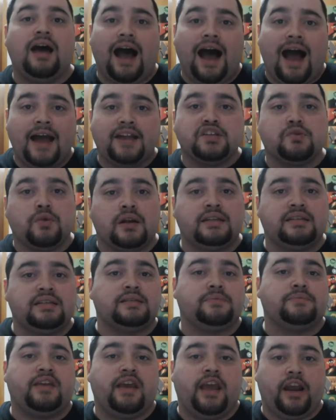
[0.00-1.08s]
I just want to see
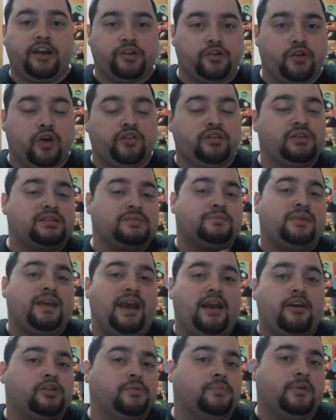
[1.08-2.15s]
some character growth and some
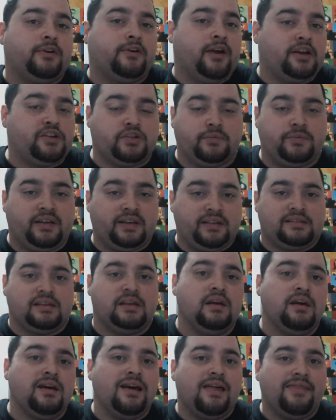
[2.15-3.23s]
character progression because
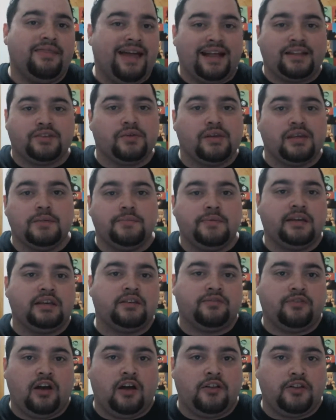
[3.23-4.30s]
that's really the biggest
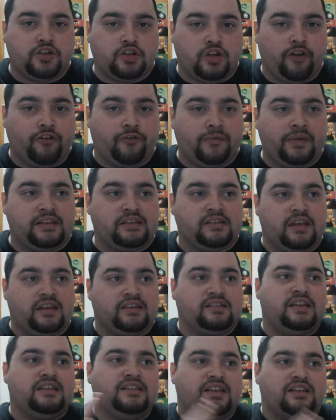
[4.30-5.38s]
flaw in the show for me is
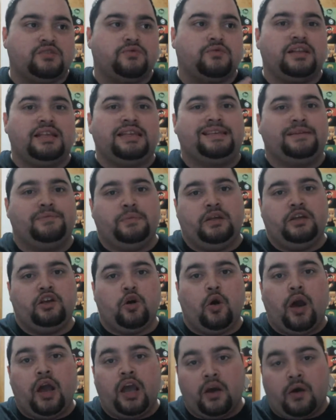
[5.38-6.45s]
it doesn't really seem to be
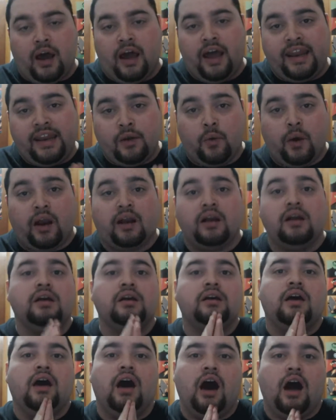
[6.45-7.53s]
going anywhere
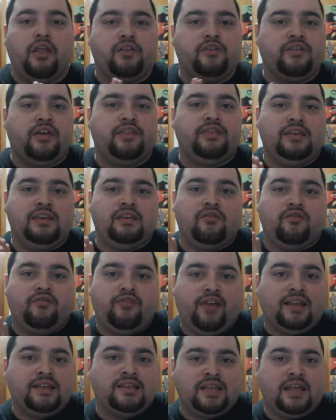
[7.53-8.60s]
other than the
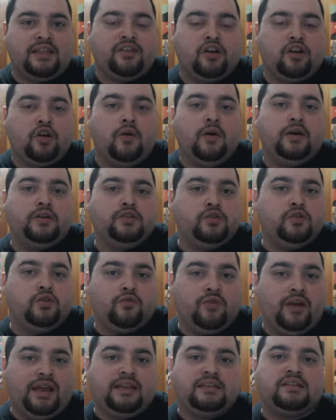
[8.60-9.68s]
events that they're going to
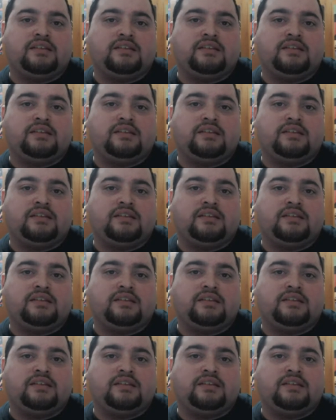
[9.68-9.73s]
race.